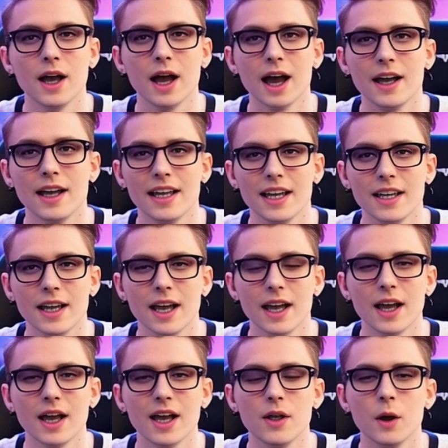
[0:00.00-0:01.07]
it had a link in
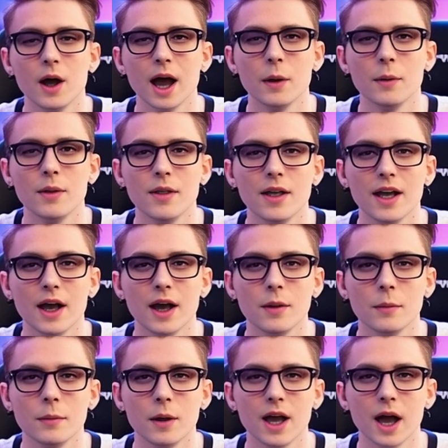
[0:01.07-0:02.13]
it, that's what happened.
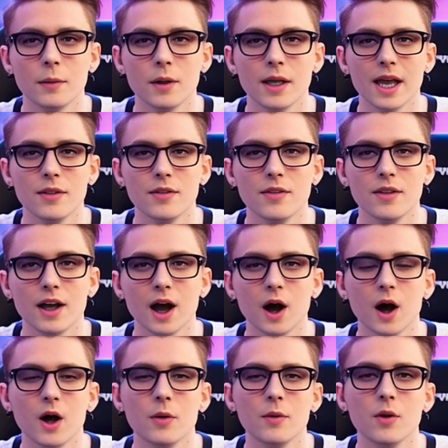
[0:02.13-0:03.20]
But I believe if I
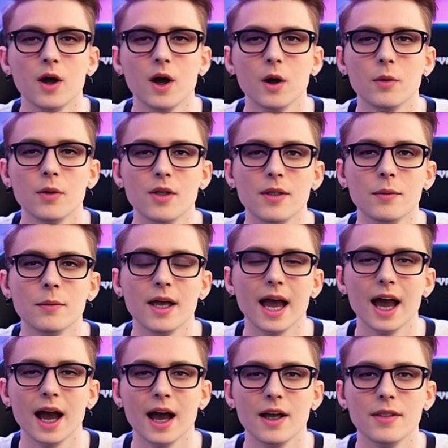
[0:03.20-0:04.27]
hover over some
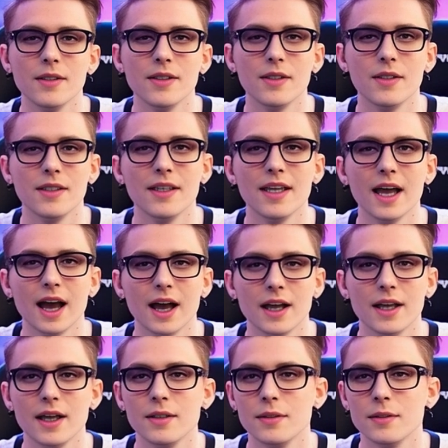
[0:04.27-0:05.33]
texts
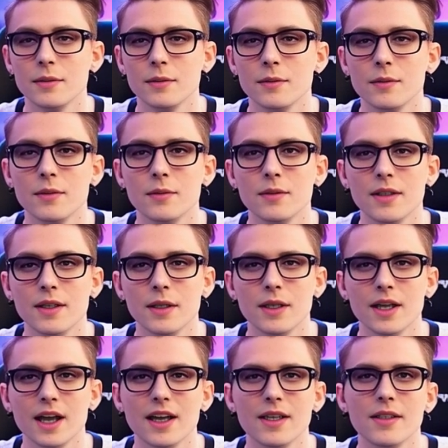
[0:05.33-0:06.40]
like
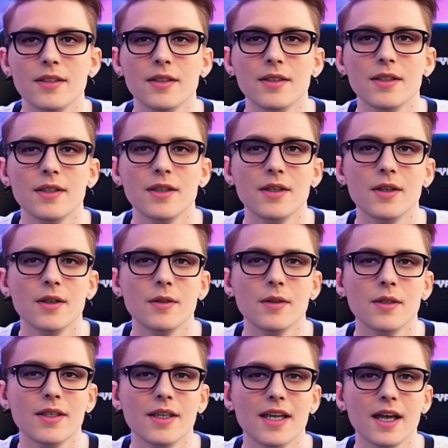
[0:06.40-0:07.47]
this,
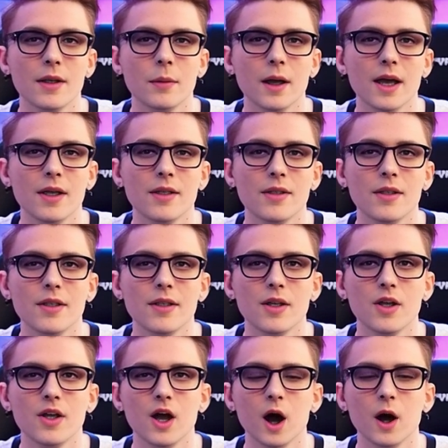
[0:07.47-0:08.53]
it's a little bit
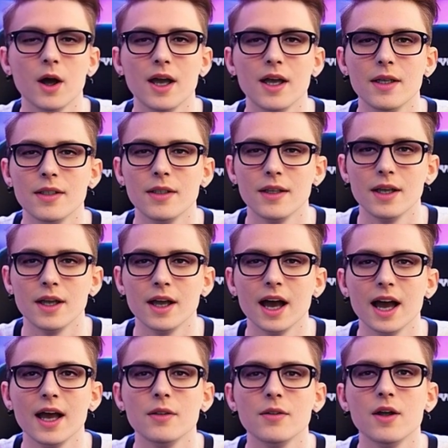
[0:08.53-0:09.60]
chocky.
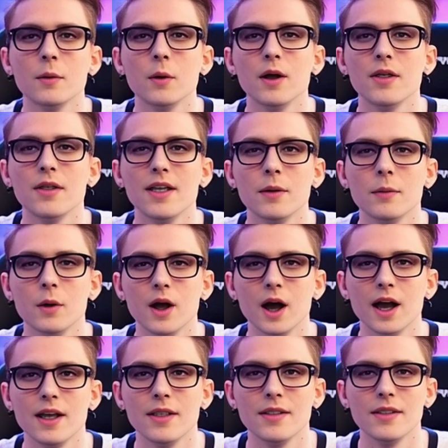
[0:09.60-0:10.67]
And if I press
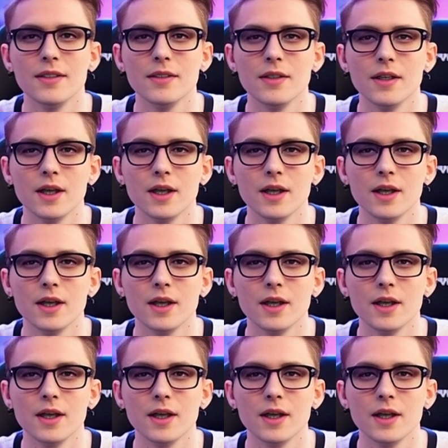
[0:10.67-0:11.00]
summarize,